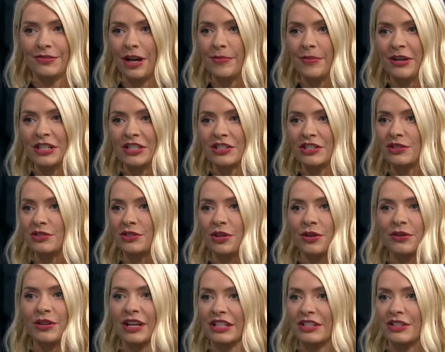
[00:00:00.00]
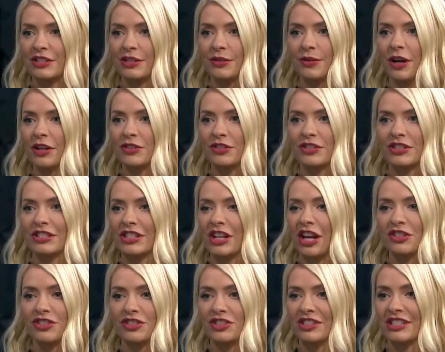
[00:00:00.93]
I imagine you don't get to do hundreds and
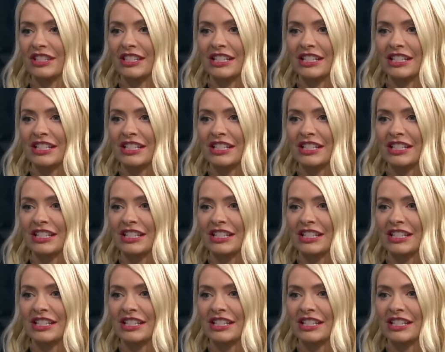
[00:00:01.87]
hundreds of